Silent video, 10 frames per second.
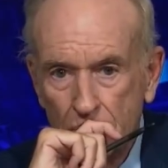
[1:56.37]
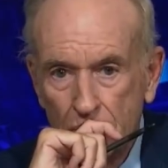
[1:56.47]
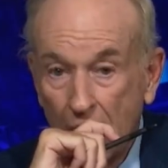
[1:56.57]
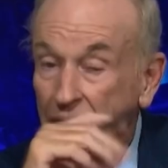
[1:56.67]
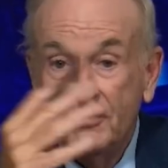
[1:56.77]

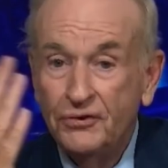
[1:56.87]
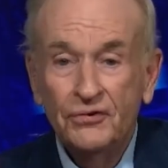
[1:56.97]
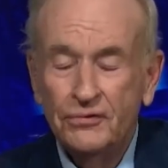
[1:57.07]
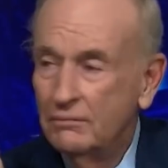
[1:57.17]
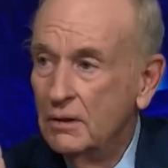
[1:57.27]
Now, this
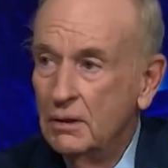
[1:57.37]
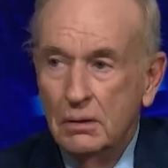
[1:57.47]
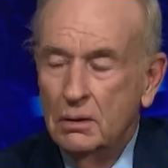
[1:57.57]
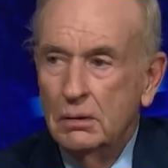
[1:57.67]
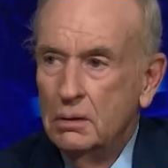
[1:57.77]
is,
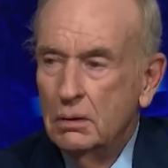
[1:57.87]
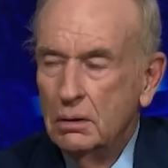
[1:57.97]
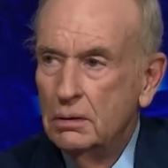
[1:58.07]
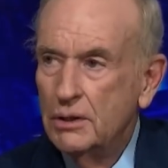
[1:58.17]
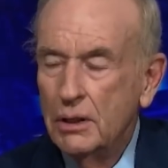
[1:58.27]

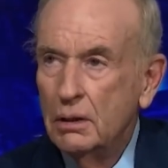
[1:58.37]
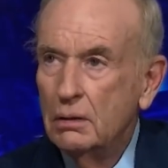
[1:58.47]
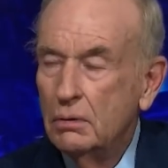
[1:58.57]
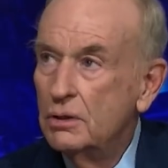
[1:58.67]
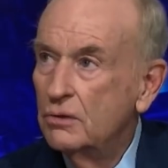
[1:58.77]

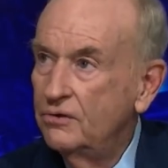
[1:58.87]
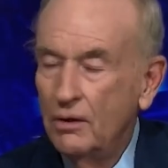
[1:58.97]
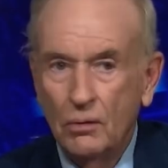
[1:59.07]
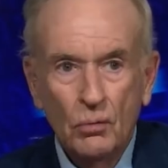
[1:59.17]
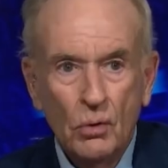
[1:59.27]
when you say,
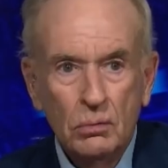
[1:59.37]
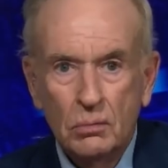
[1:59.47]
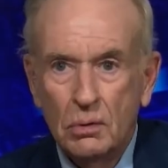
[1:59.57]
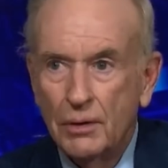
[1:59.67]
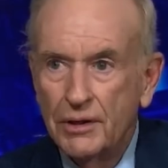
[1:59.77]
well,
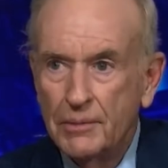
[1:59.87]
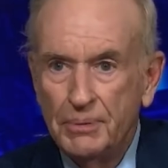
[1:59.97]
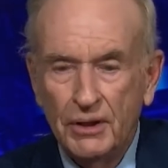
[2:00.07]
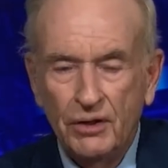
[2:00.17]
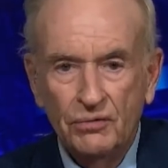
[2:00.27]
where are the
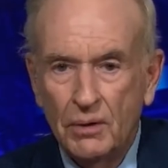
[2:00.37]
police?